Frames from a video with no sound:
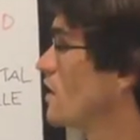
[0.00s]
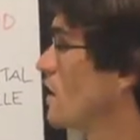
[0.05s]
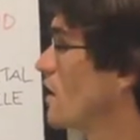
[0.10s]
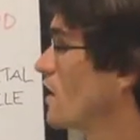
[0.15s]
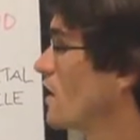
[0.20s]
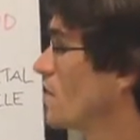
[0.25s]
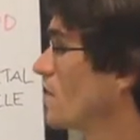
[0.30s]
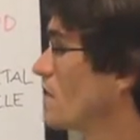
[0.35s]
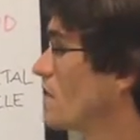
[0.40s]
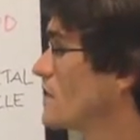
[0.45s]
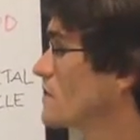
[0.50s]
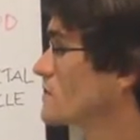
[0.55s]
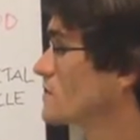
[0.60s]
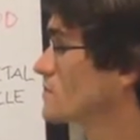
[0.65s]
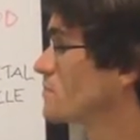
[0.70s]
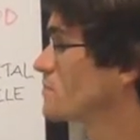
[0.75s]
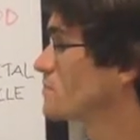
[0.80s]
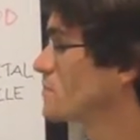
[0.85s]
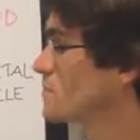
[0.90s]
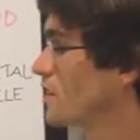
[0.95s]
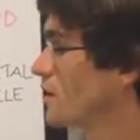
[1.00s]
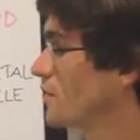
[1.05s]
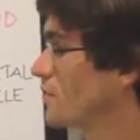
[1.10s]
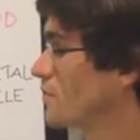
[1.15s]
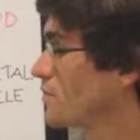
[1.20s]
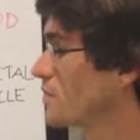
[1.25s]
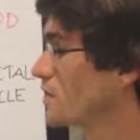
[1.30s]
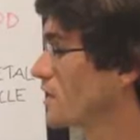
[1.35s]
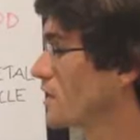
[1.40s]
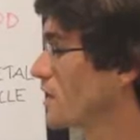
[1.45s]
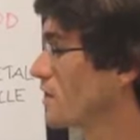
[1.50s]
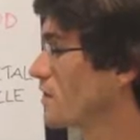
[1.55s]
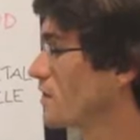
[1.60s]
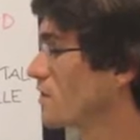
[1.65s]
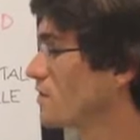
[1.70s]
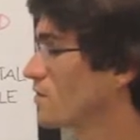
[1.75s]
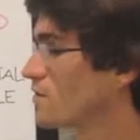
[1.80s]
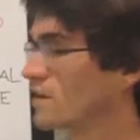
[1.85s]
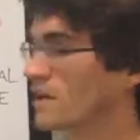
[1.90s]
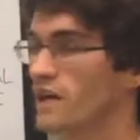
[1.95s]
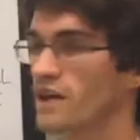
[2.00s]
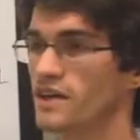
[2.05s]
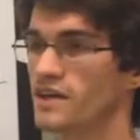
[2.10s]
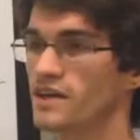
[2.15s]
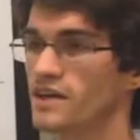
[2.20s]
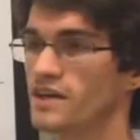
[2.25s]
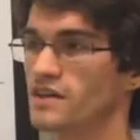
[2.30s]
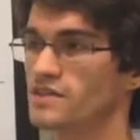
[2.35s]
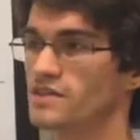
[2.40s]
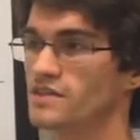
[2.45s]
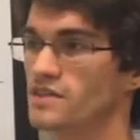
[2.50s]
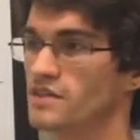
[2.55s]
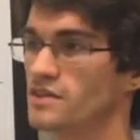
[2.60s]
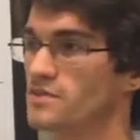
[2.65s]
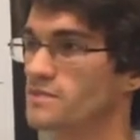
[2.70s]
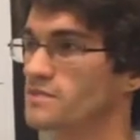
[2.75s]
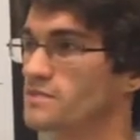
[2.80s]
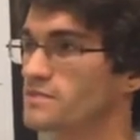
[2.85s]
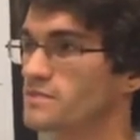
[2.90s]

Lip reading: IRS, PI3K, or AKT.